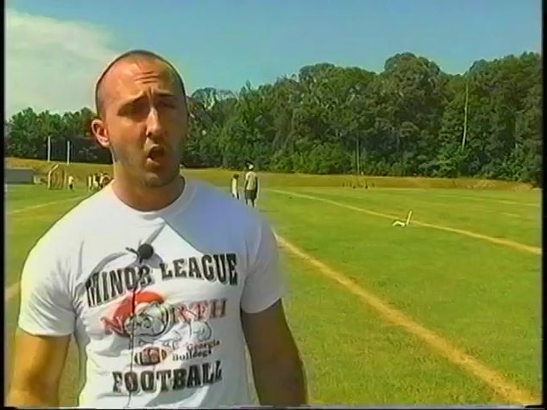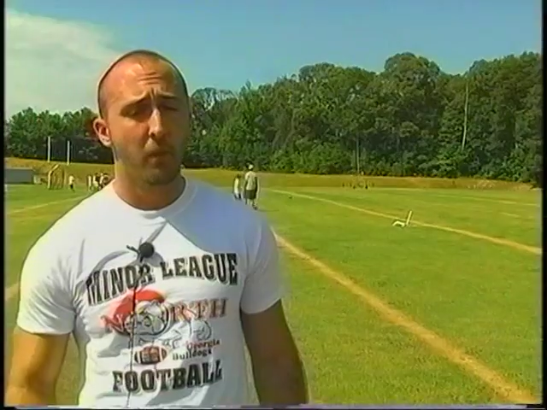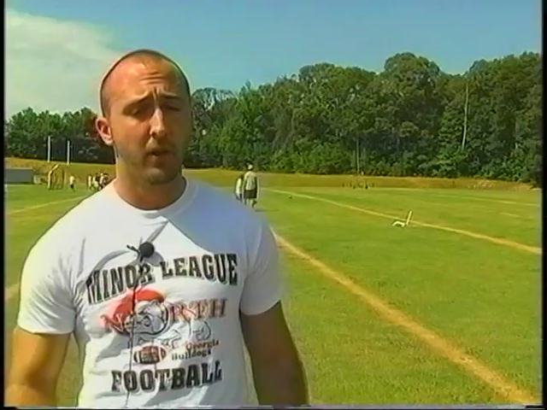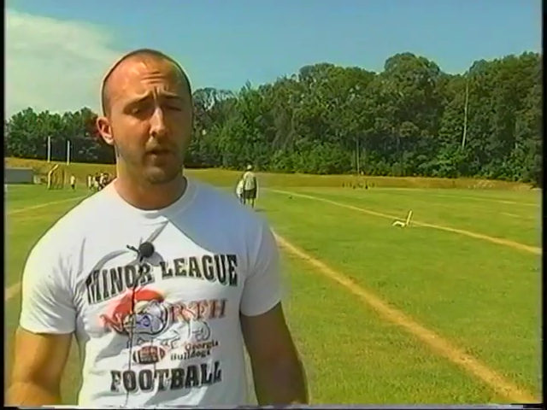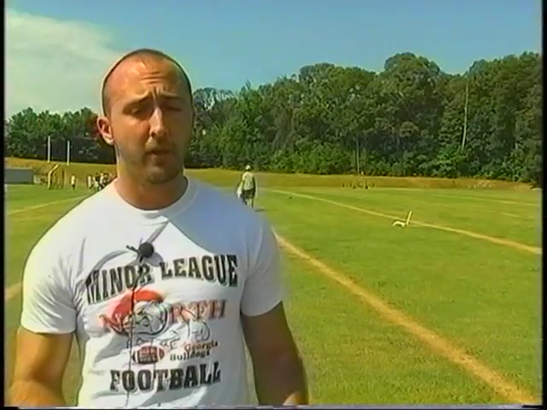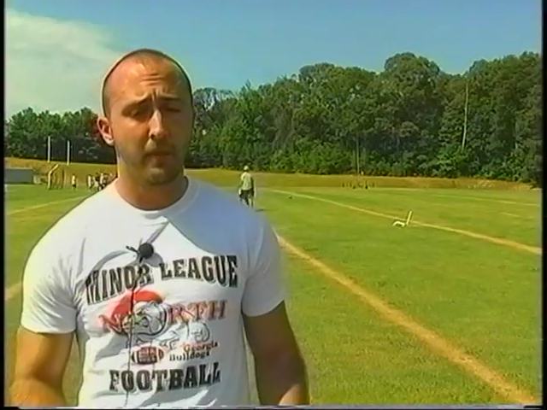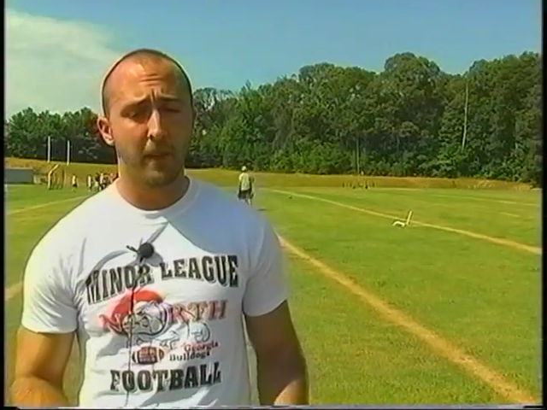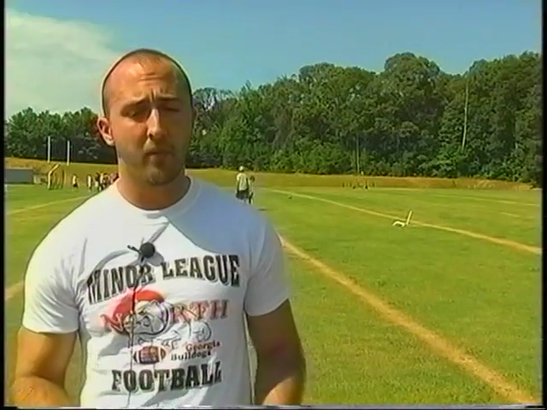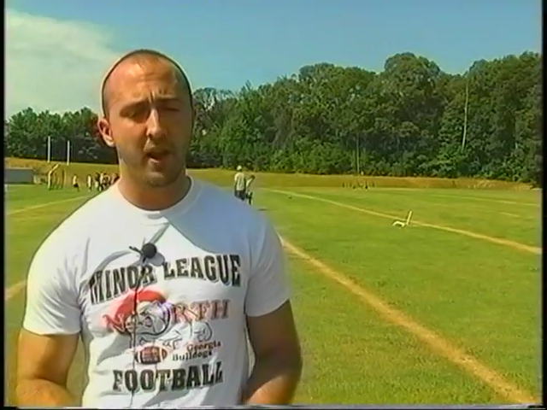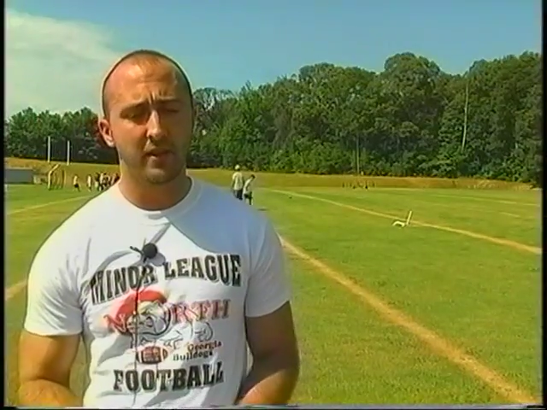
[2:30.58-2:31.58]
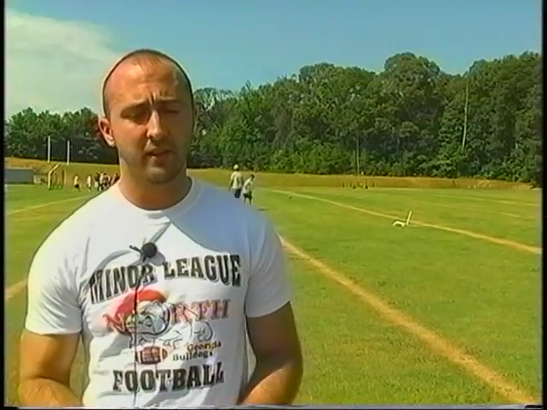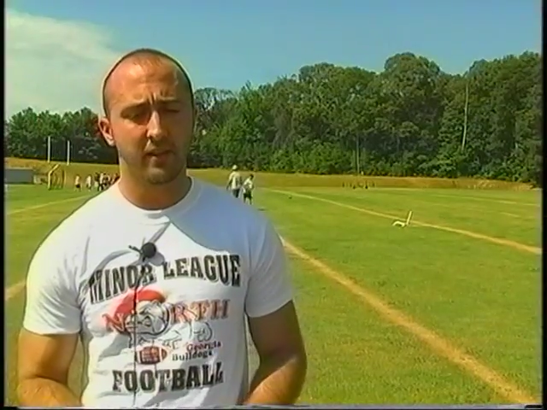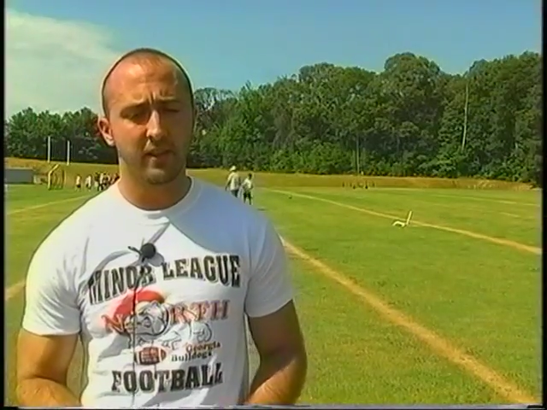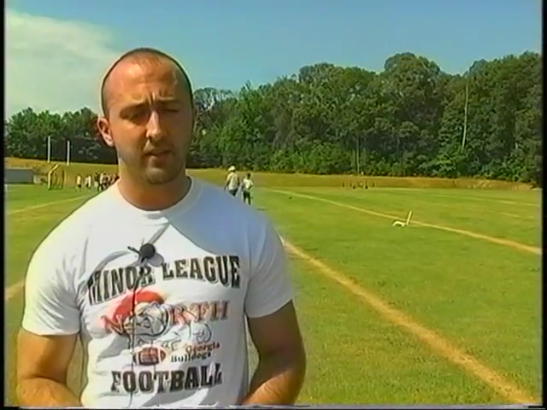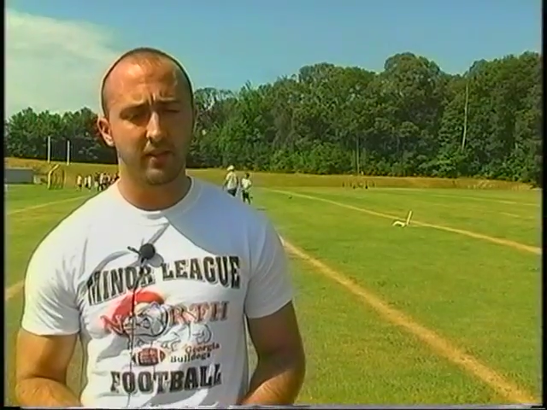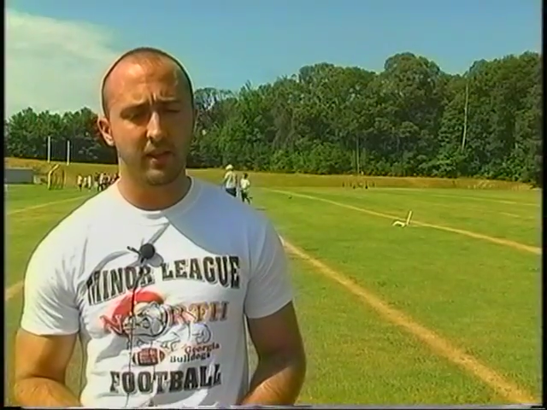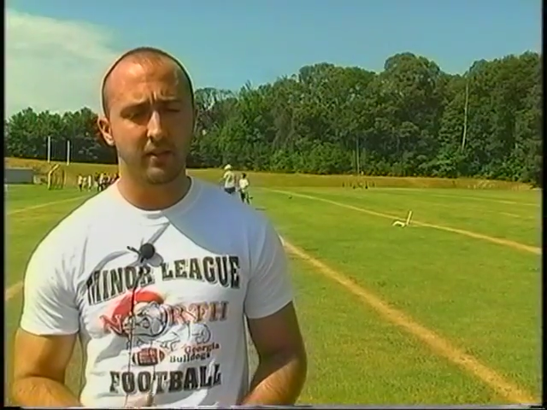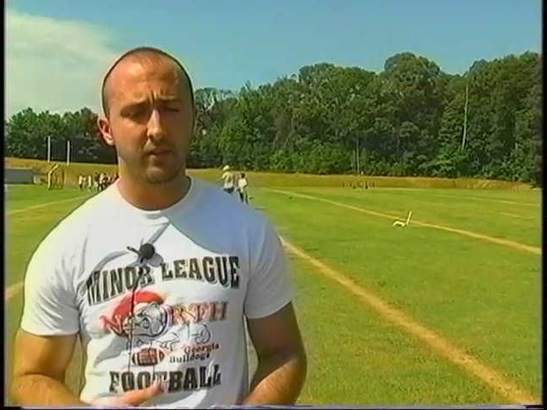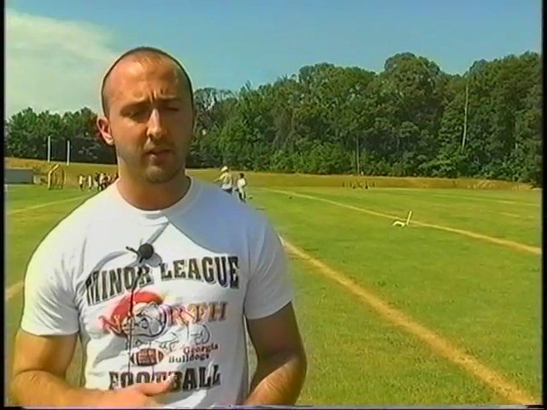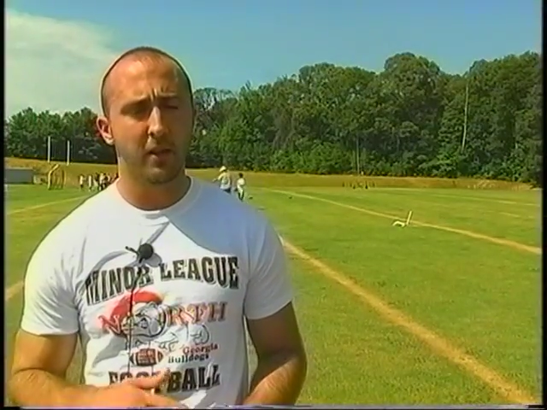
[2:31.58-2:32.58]
But um, at practice, it's
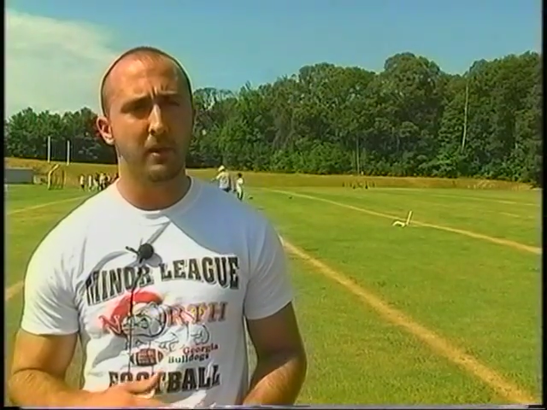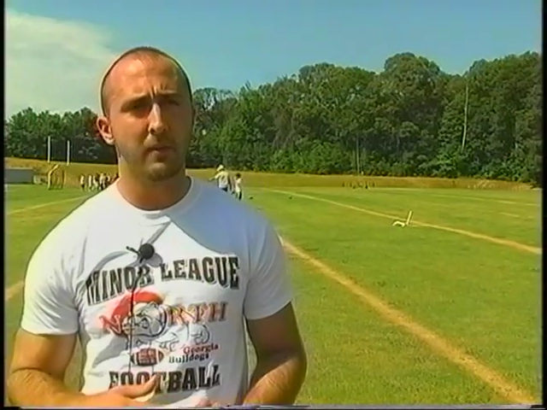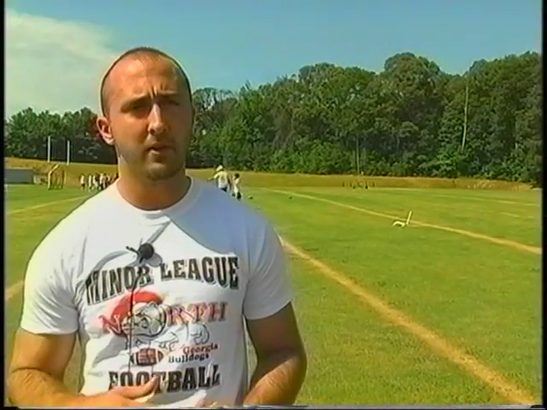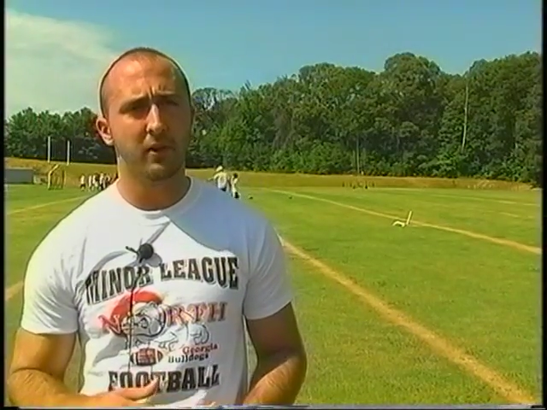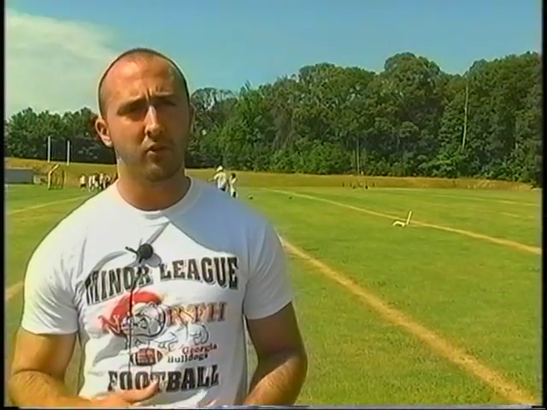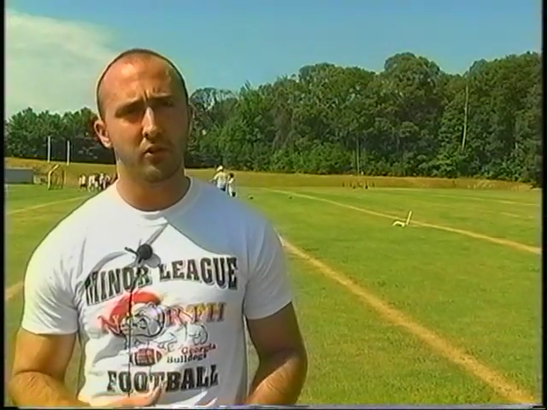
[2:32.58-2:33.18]
it's a lot better because